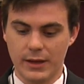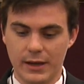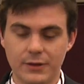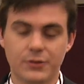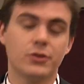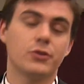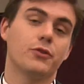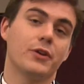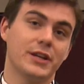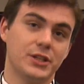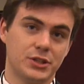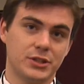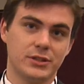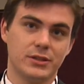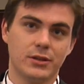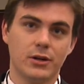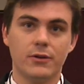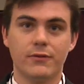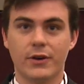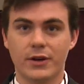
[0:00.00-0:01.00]

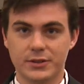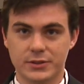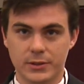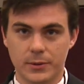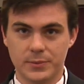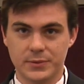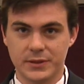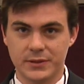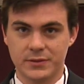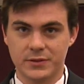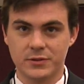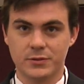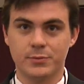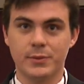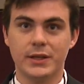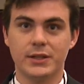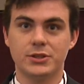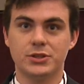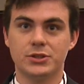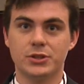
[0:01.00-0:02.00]
integration of our subsystems,
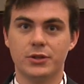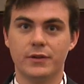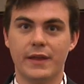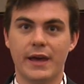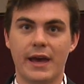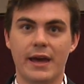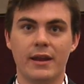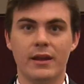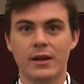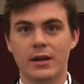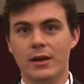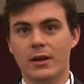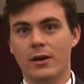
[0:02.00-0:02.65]
making sure that